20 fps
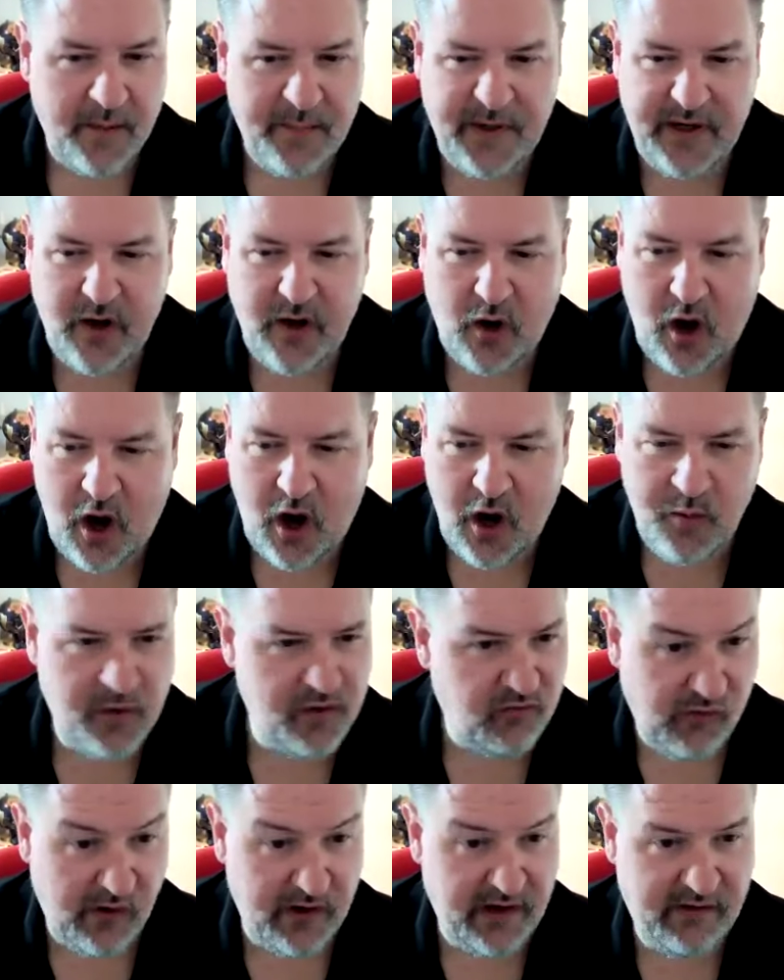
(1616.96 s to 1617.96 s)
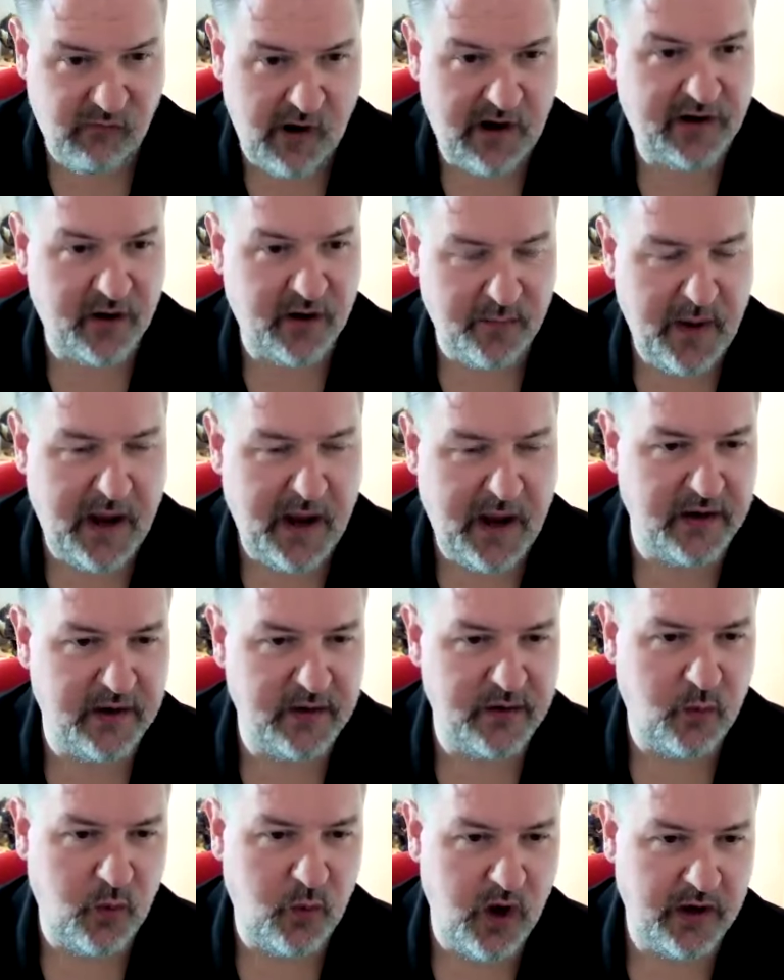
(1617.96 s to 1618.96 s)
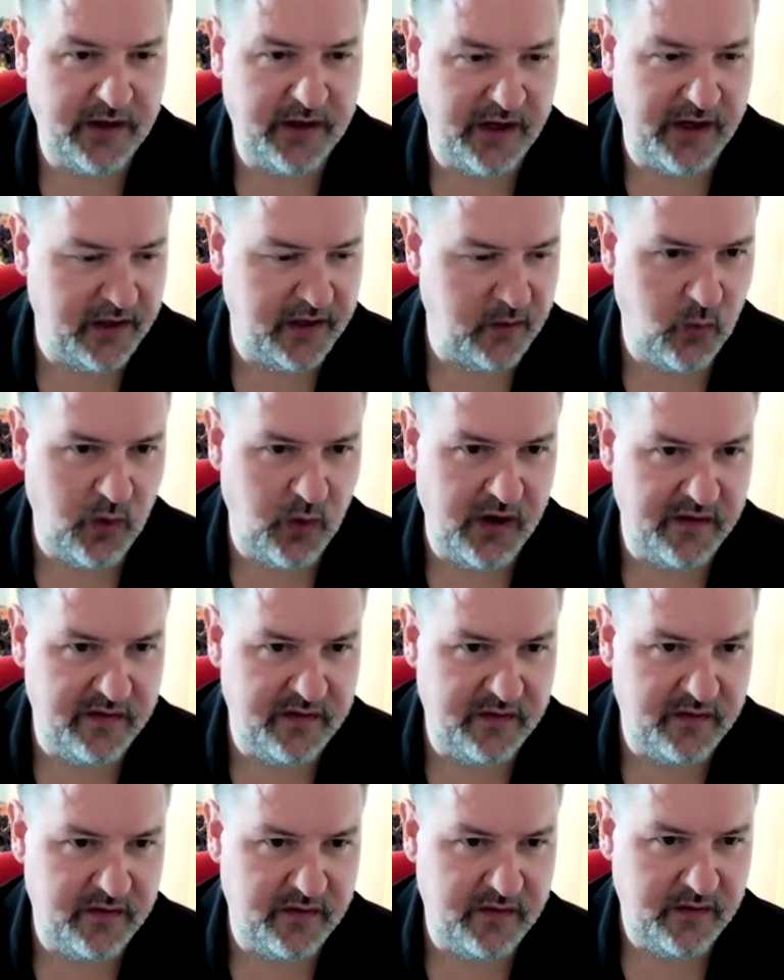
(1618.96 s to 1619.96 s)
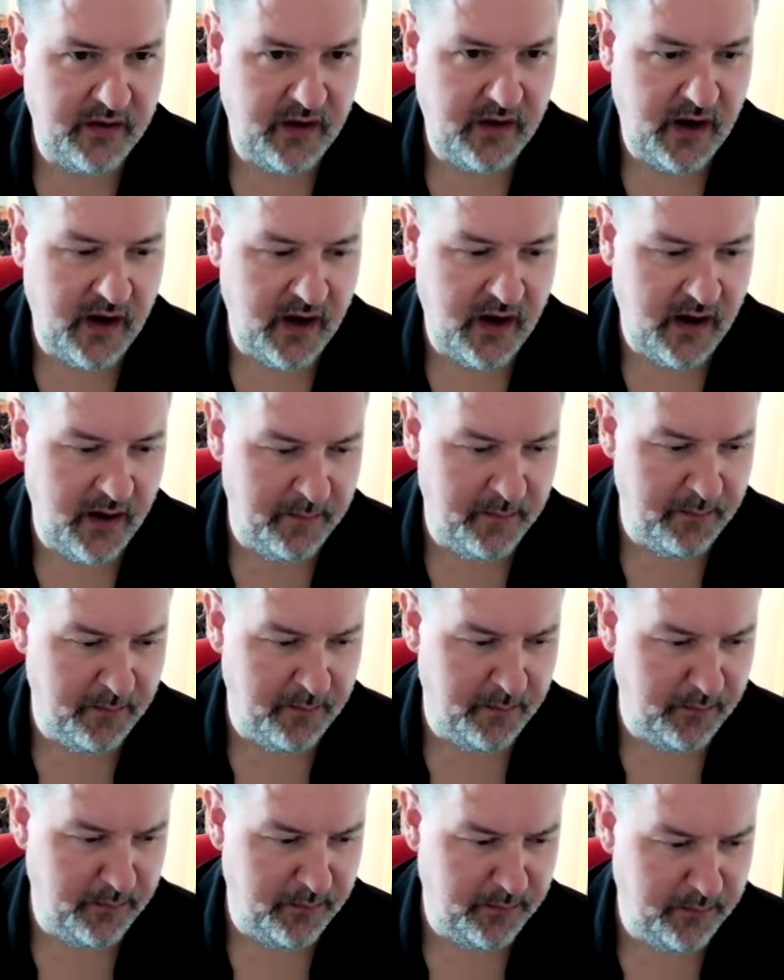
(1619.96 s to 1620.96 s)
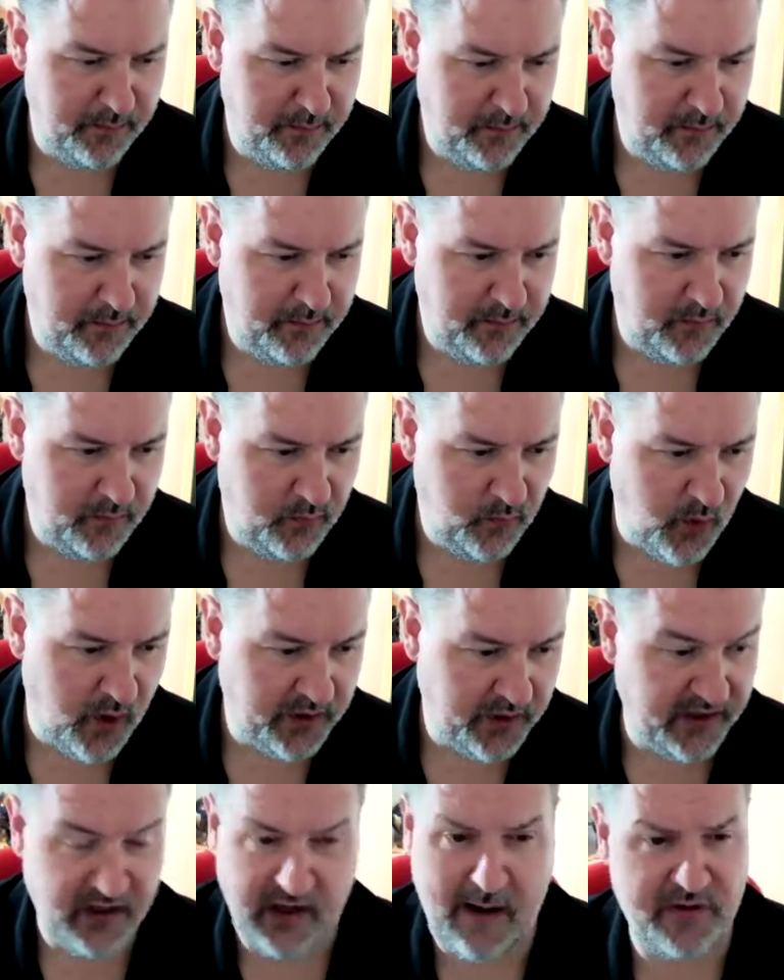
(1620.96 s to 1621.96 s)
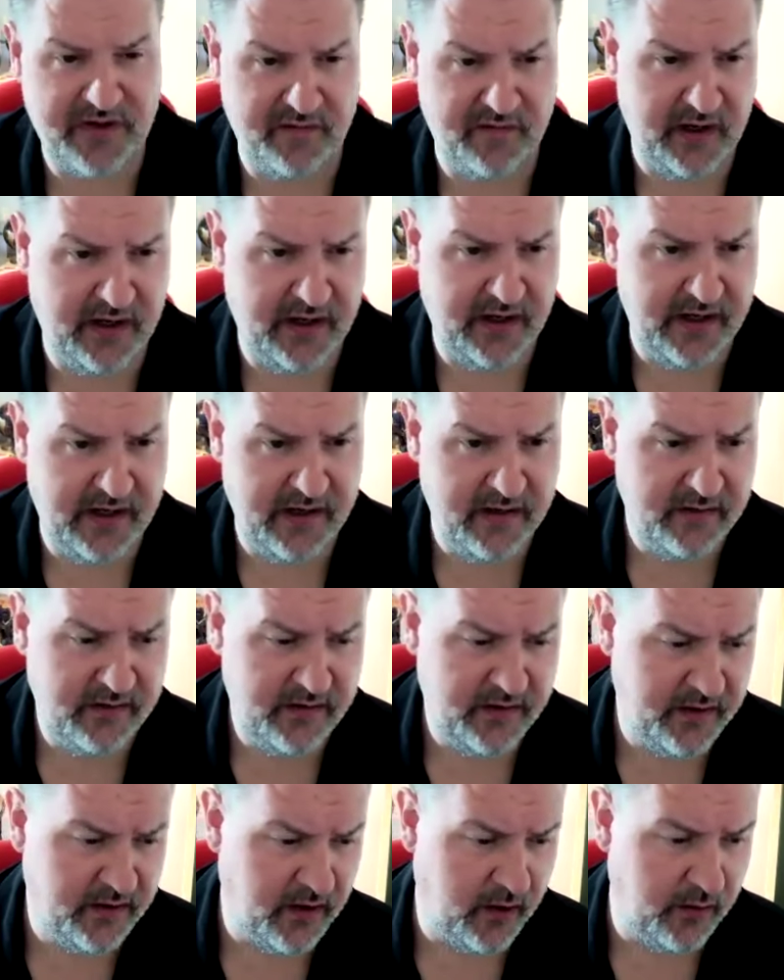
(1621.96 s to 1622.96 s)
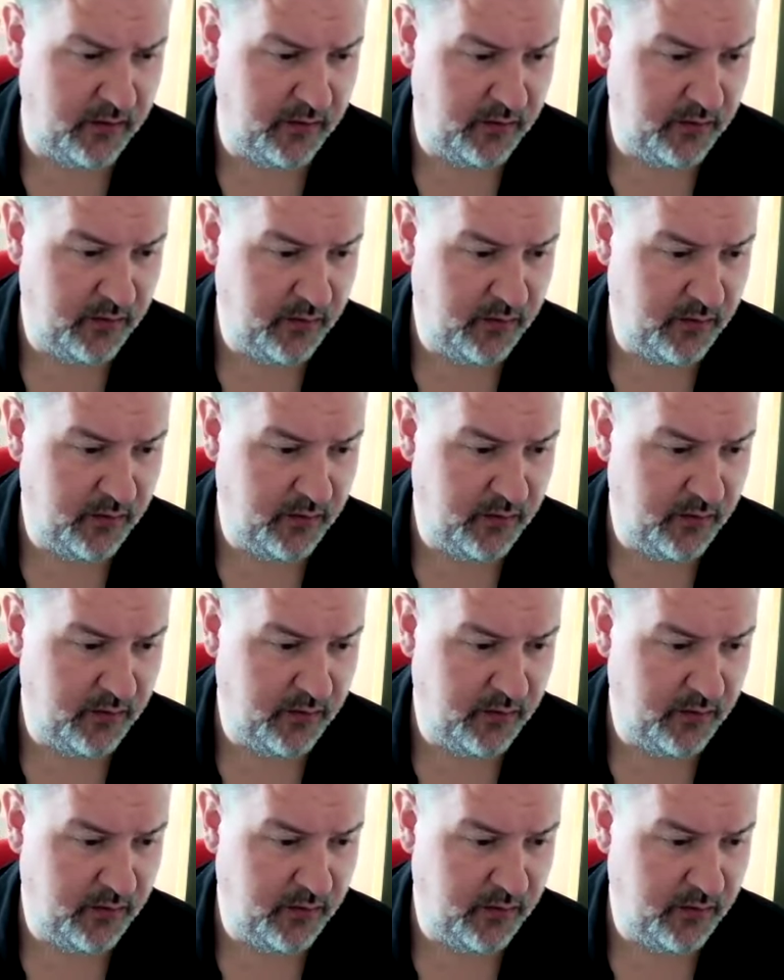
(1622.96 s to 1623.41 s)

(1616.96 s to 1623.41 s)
I mean, I, I would really recommend working with um, working collaboratively, you know,